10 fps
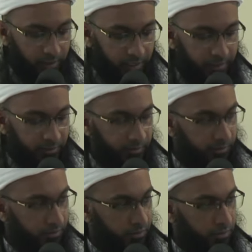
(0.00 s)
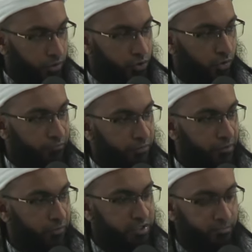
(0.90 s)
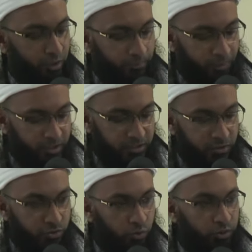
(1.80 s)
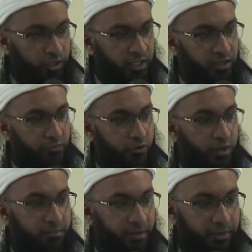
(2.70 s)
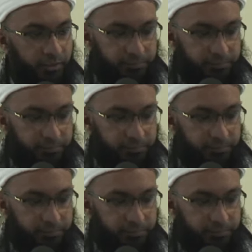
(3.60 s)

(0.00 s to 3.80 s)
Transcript: and showing favorism to a person due to individual merit.